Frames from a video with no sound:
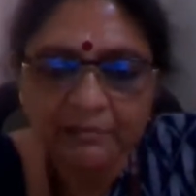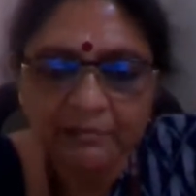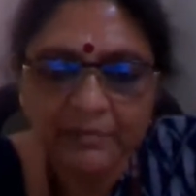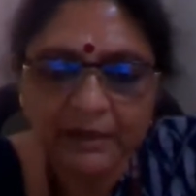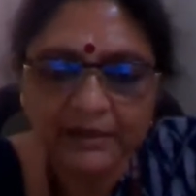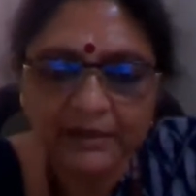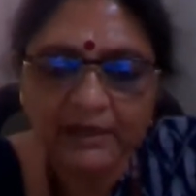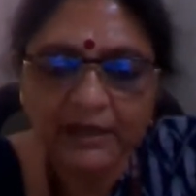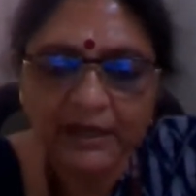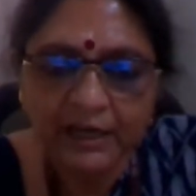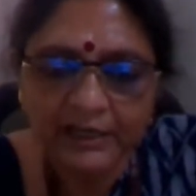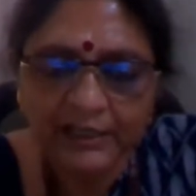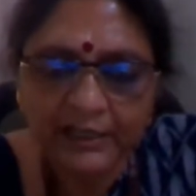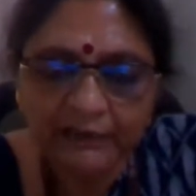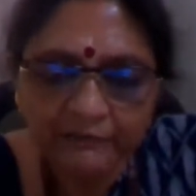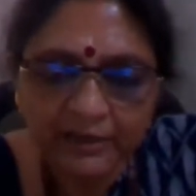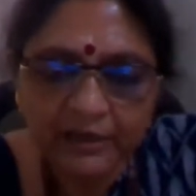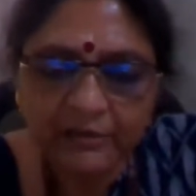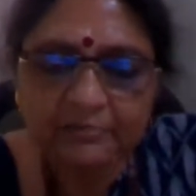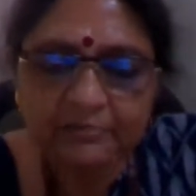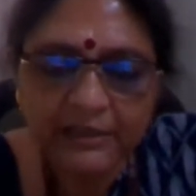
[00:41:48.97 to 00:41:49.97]
but a
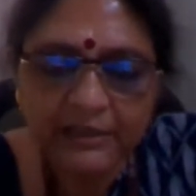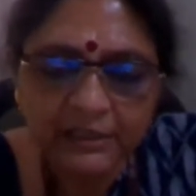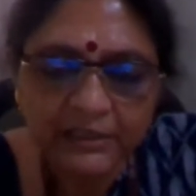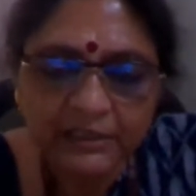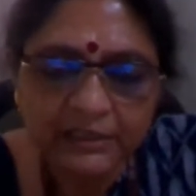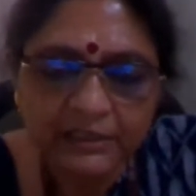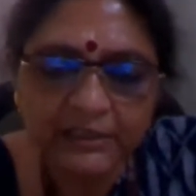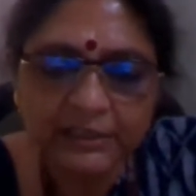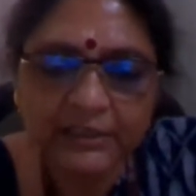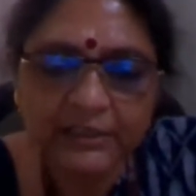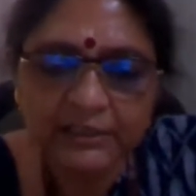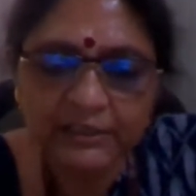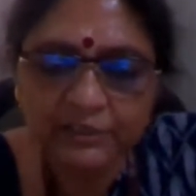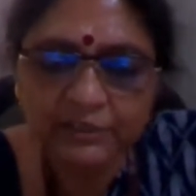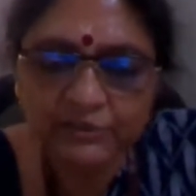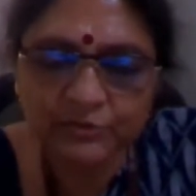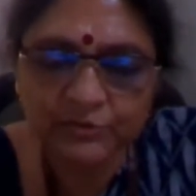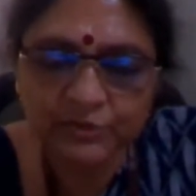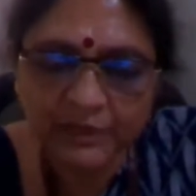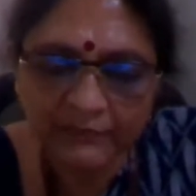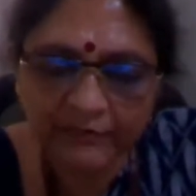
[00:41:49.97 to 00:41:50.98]
developer learning
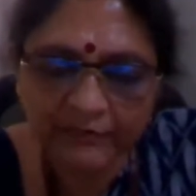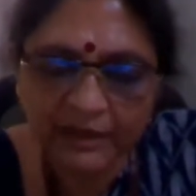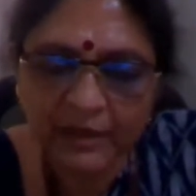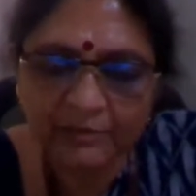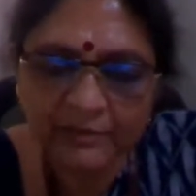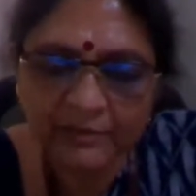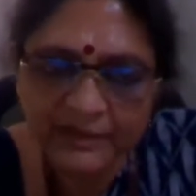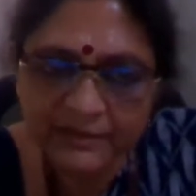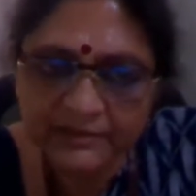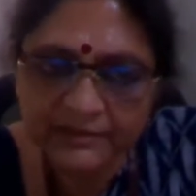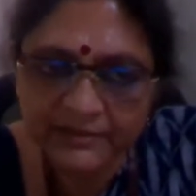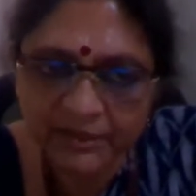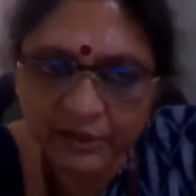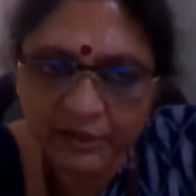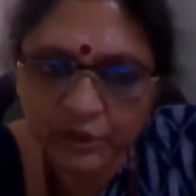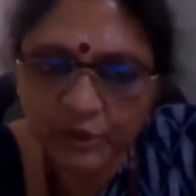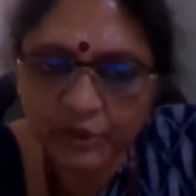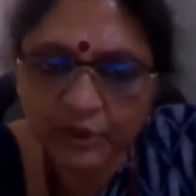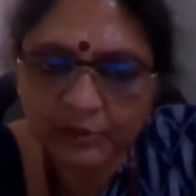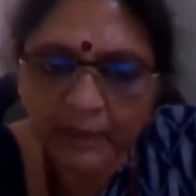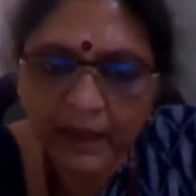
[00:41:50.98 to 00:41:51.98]
to develop in a
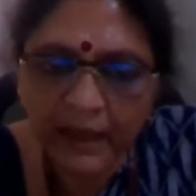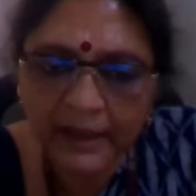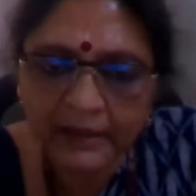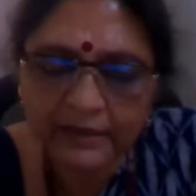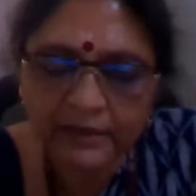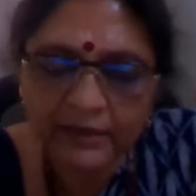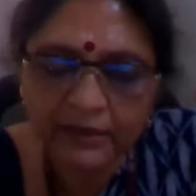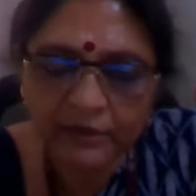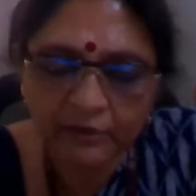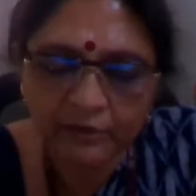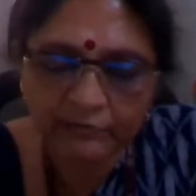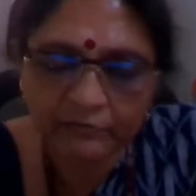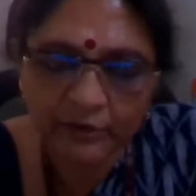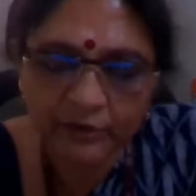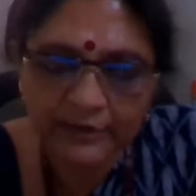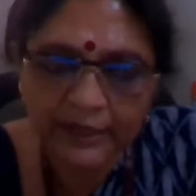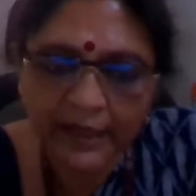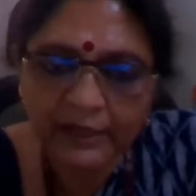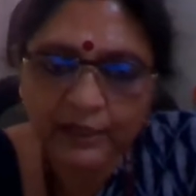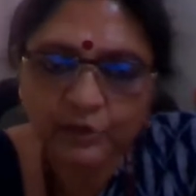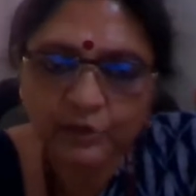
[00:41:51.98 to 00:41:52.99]
secure manner or for
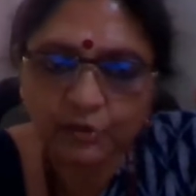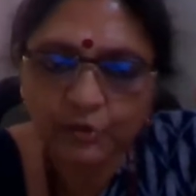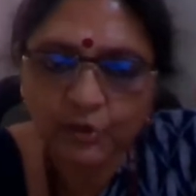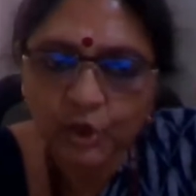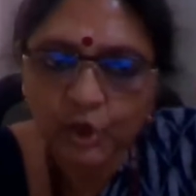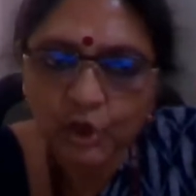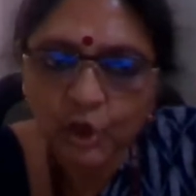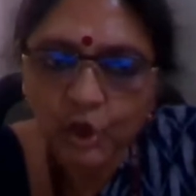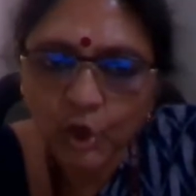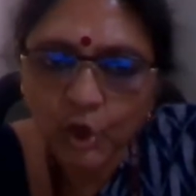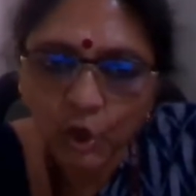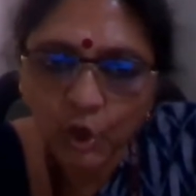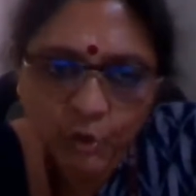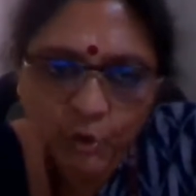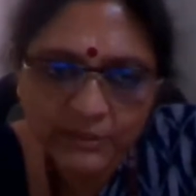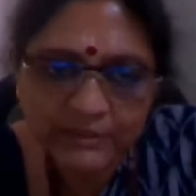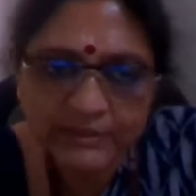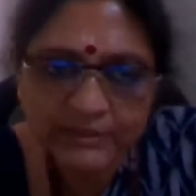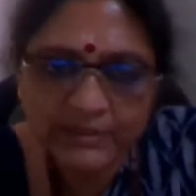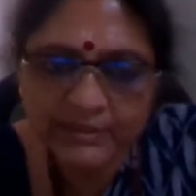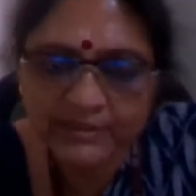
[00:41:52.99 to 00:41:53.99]
that to
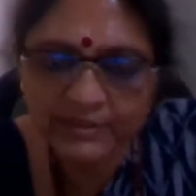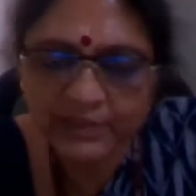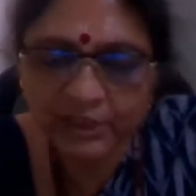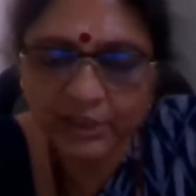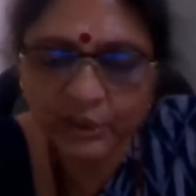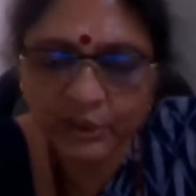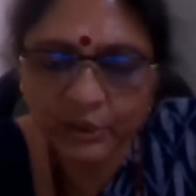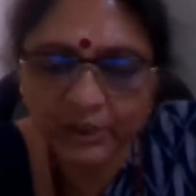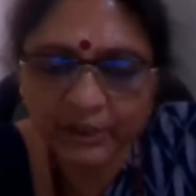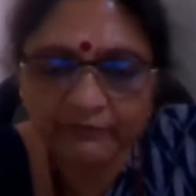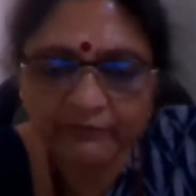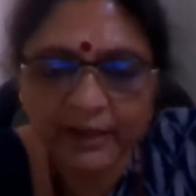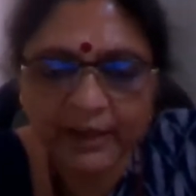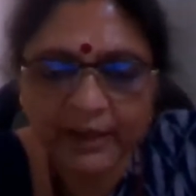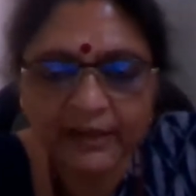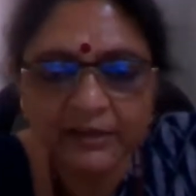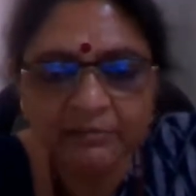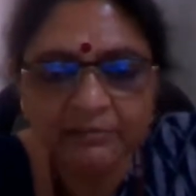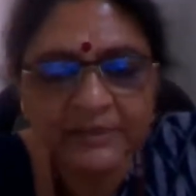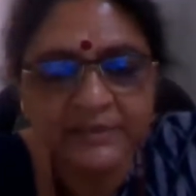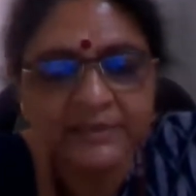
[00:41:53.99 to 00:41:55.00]
host in a secure
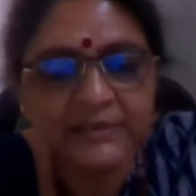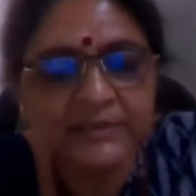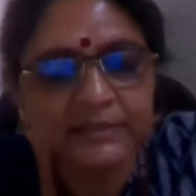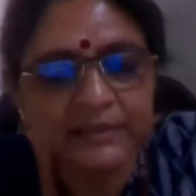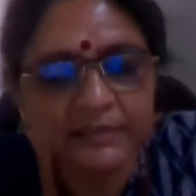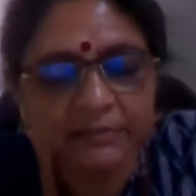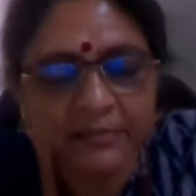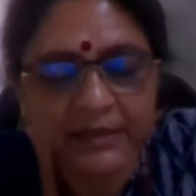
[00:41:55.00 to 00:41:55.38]
environment is,